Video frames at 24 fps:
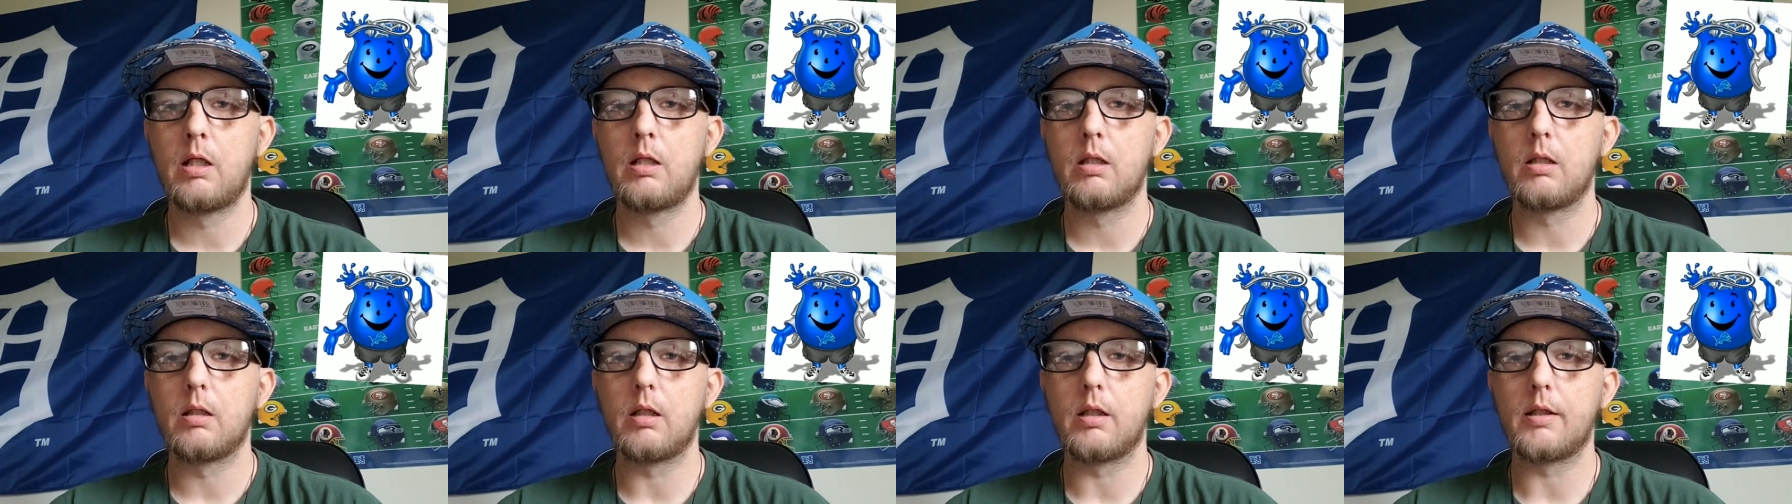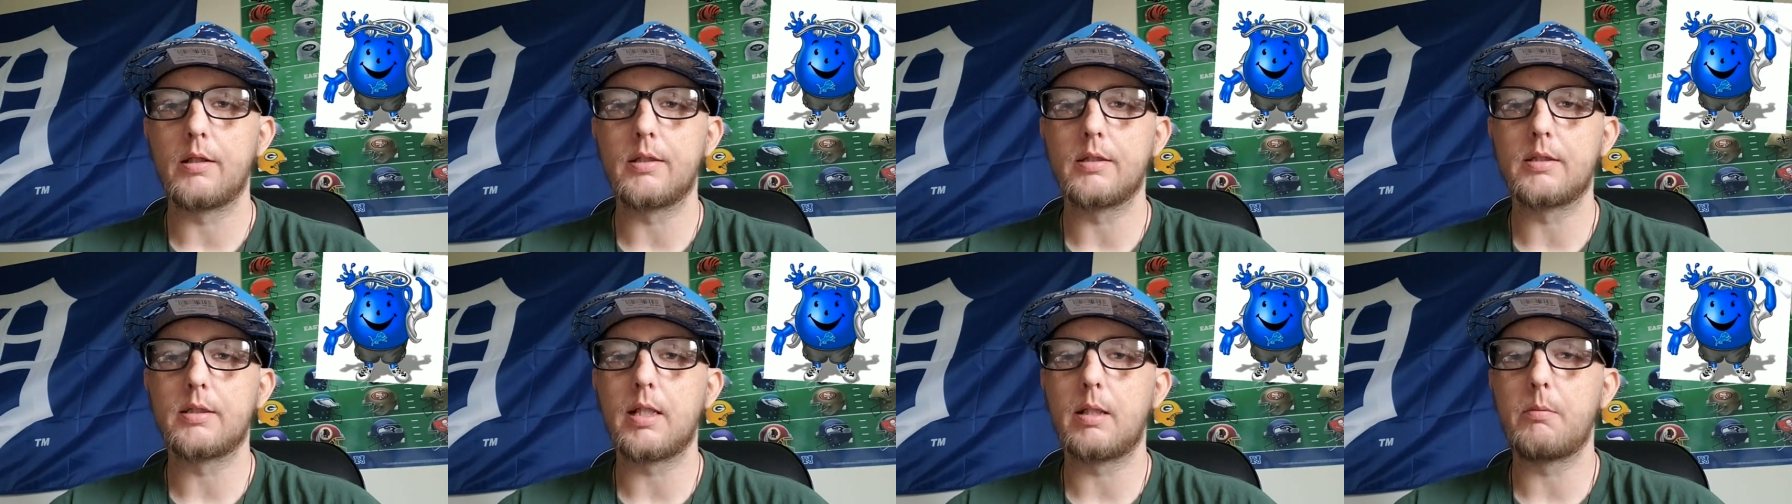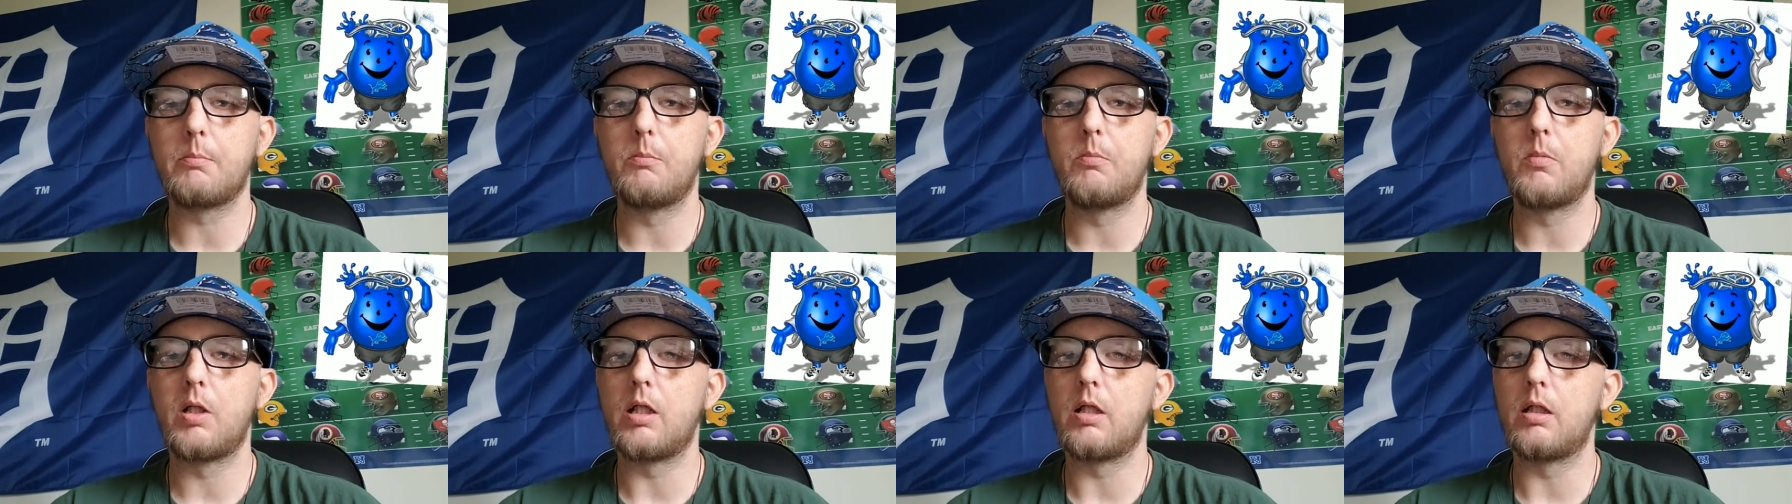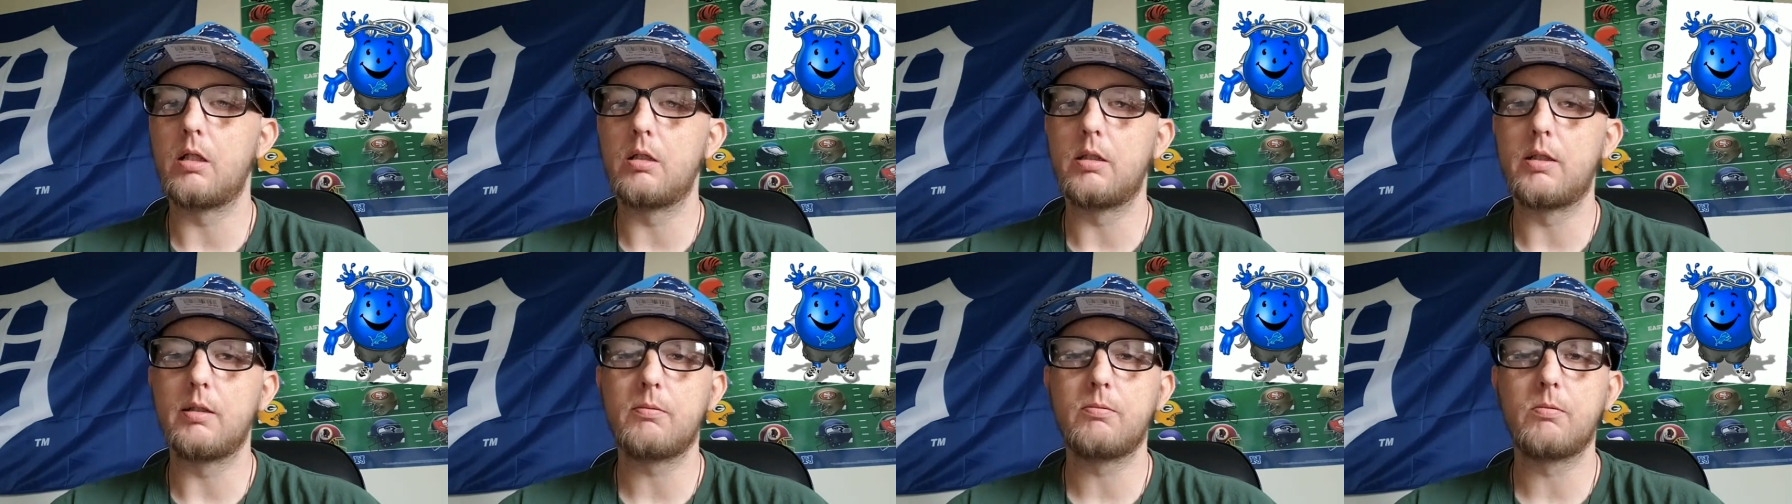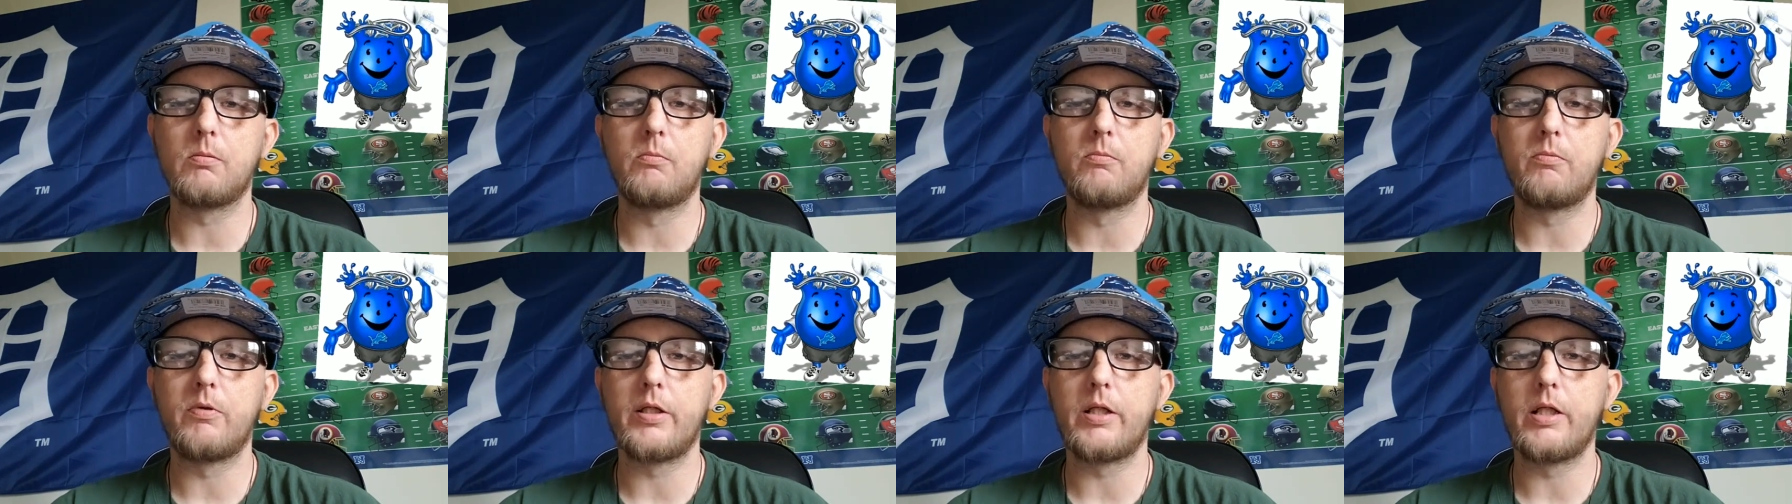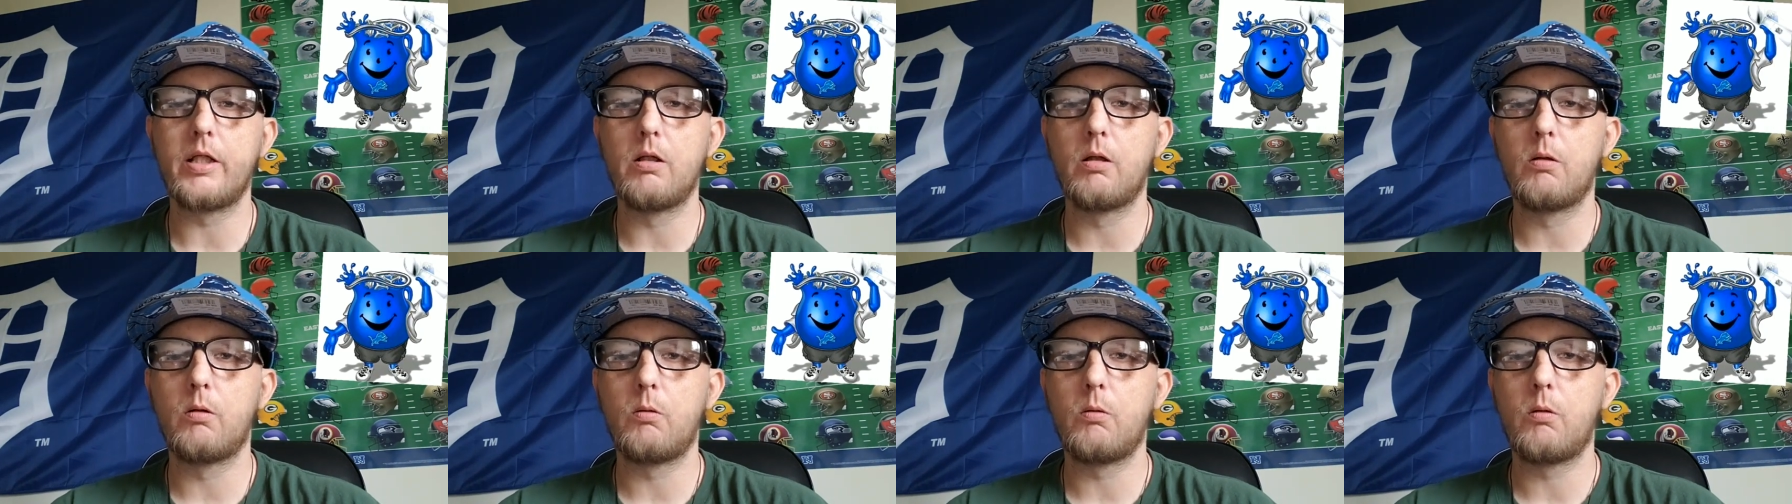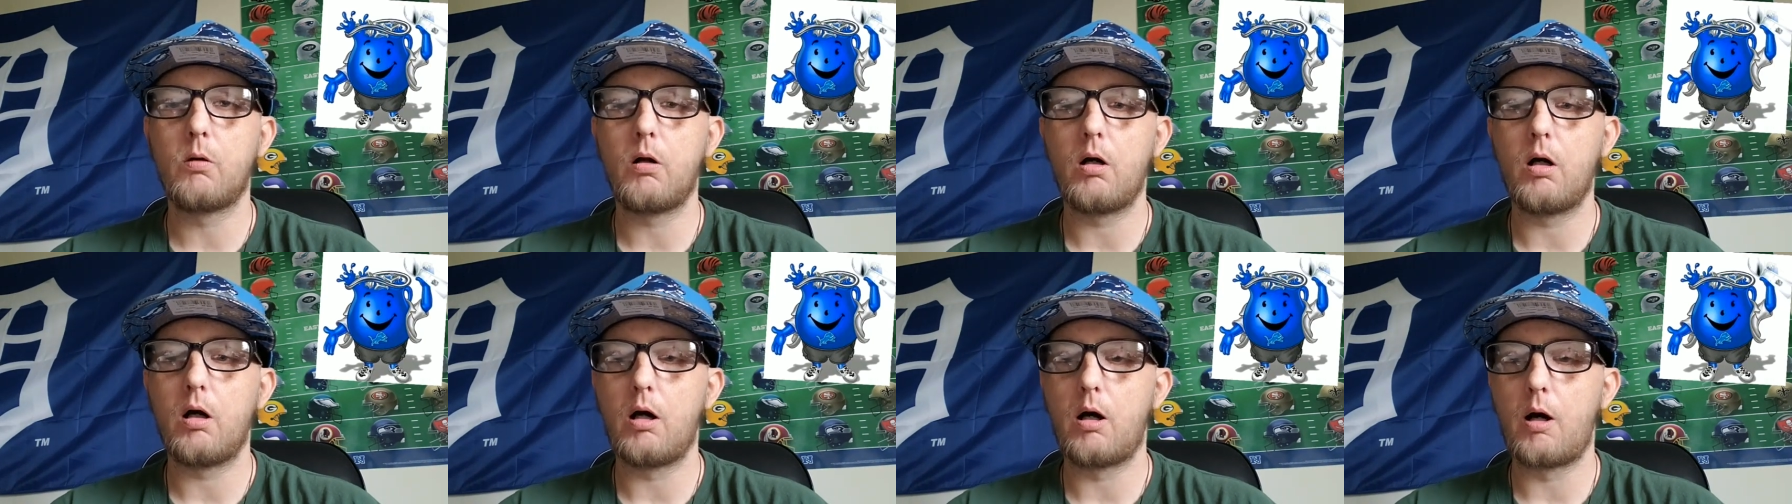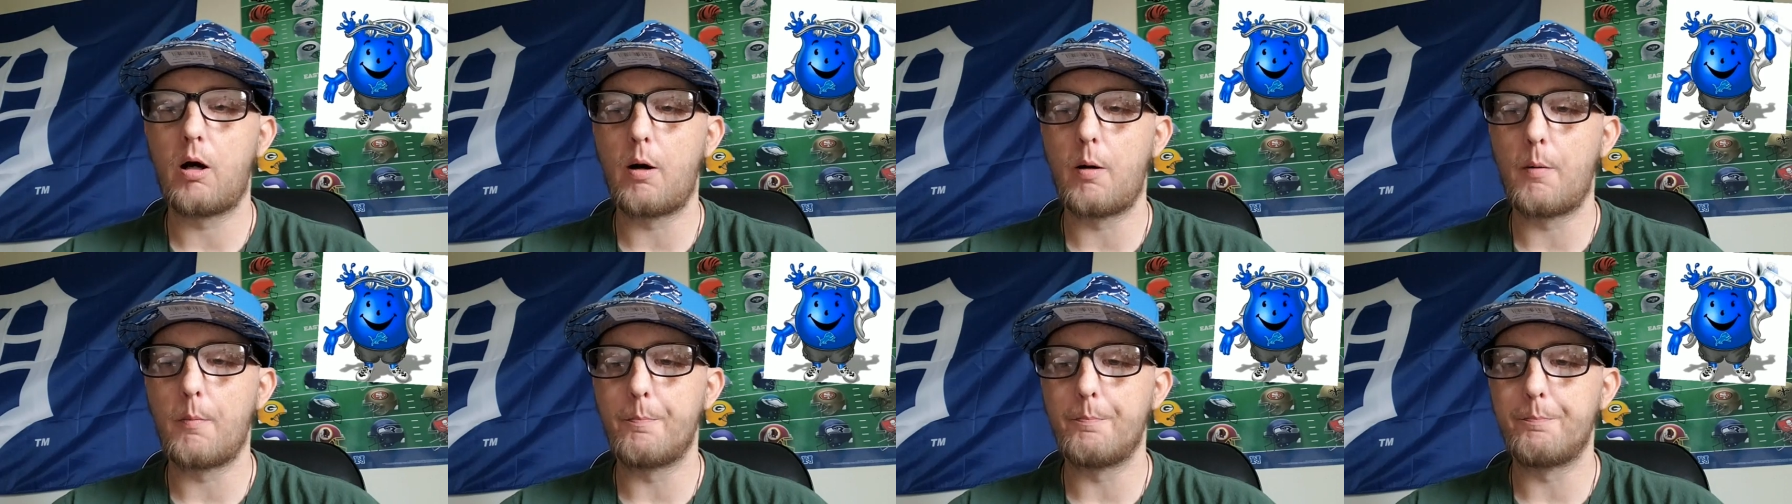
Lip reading: like I said in a different video, I